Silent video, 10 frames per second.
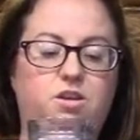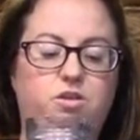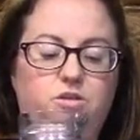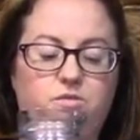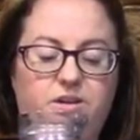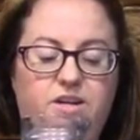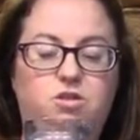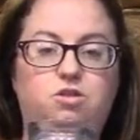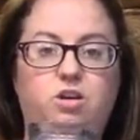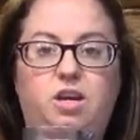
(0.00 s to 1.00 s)
you're ready
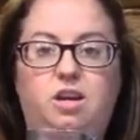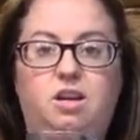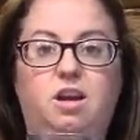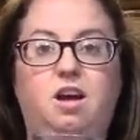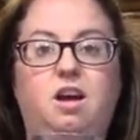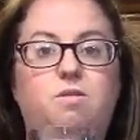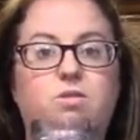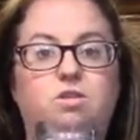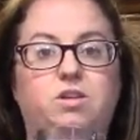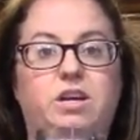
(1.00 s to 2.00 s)
to drink it, and I will
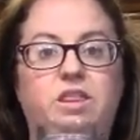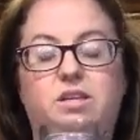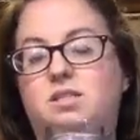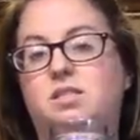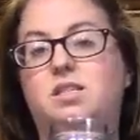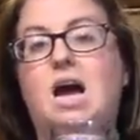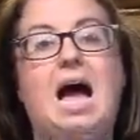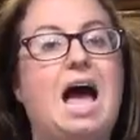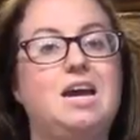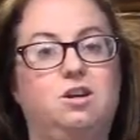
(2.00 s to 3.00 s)
drink this
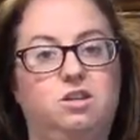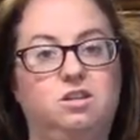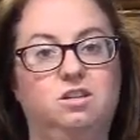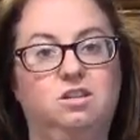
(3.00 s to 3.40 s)
entire